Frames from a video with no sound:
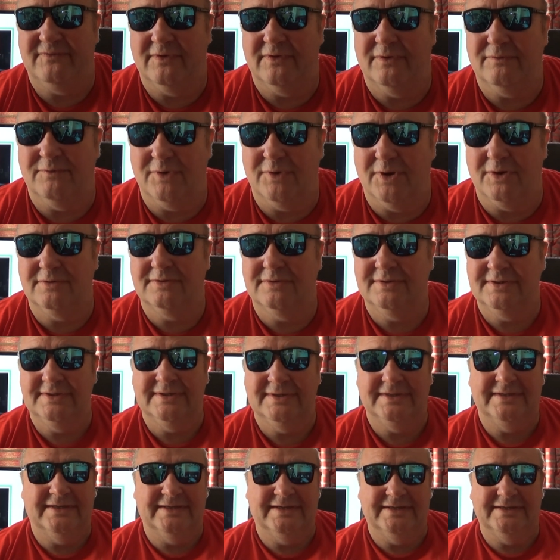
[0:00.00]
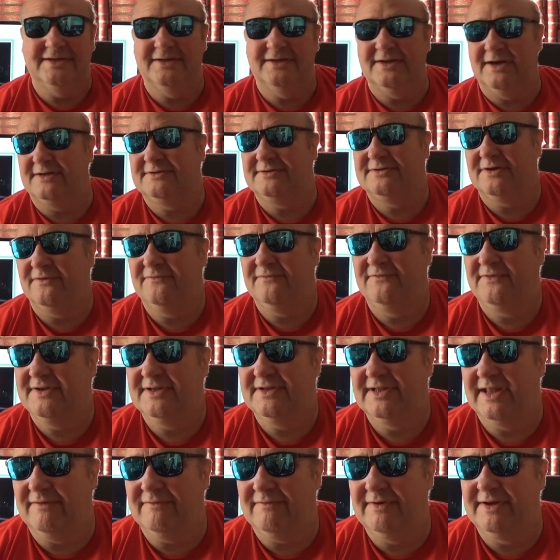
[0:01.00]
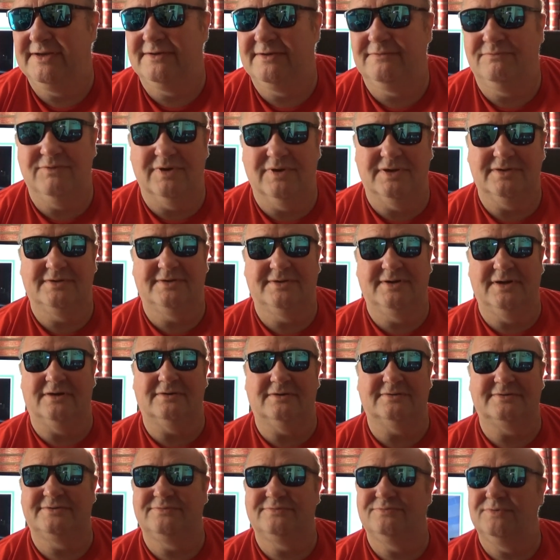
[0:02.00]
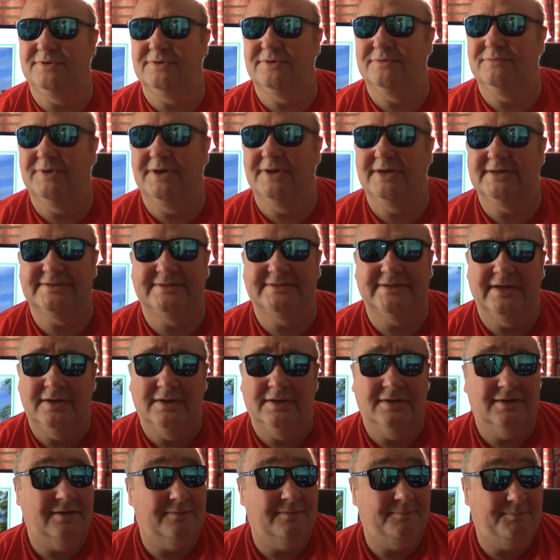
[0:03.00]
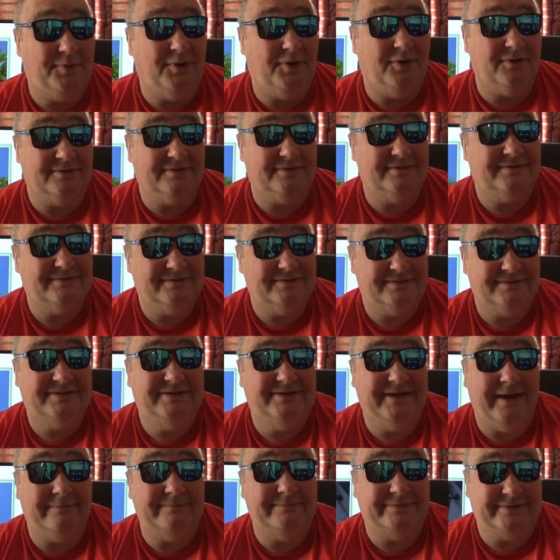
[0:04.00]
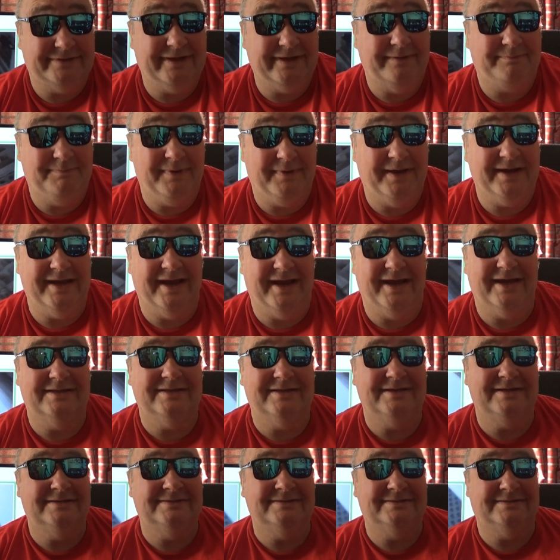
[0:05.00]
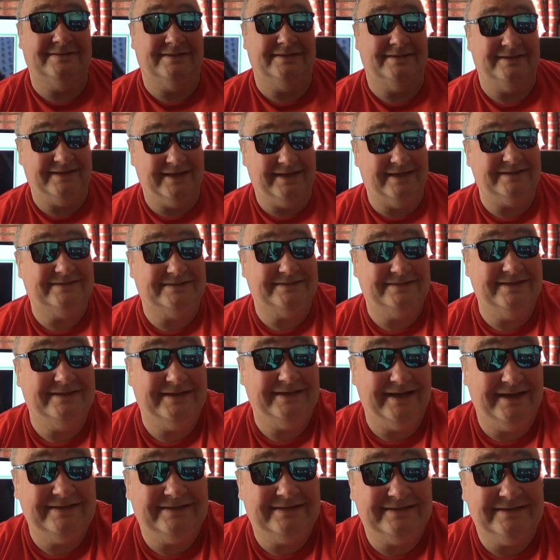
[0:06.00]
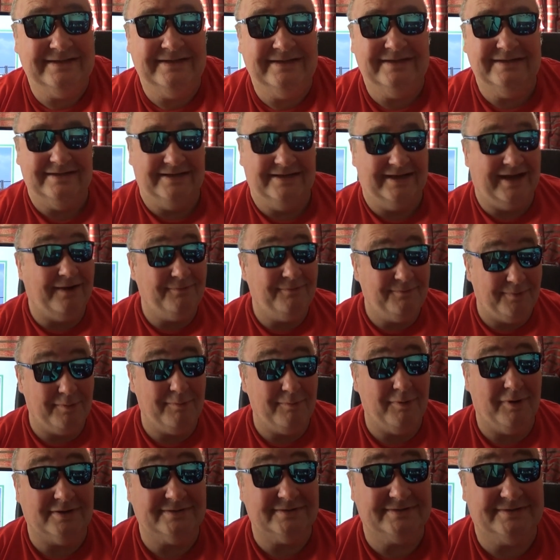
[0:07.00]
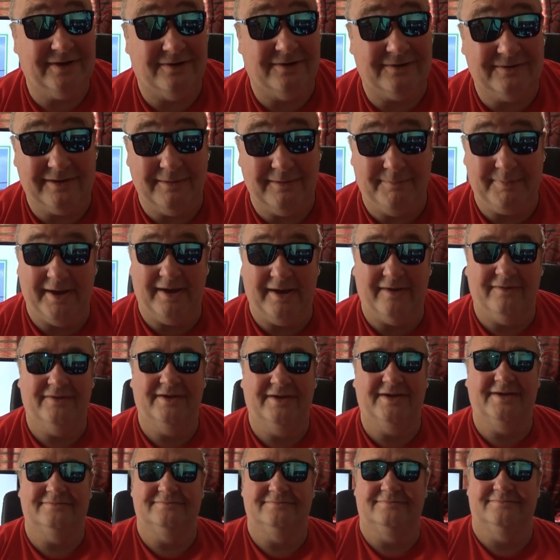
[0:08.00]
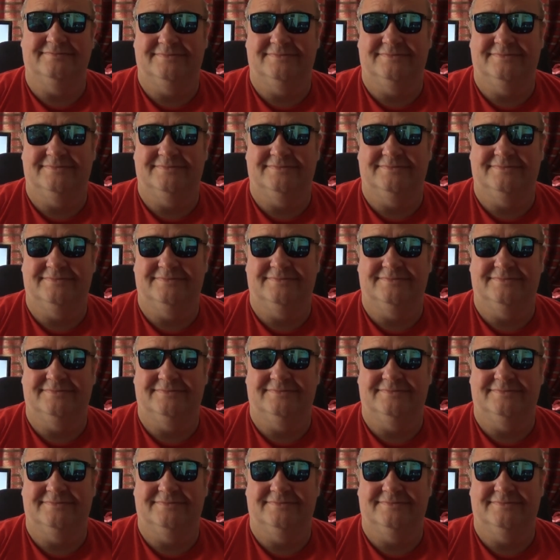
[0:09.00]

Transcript: for the role. You know, I don't think Larry Wilcox would have worked, but Chips did meet aliens. Yes, they did and we won't talk about that.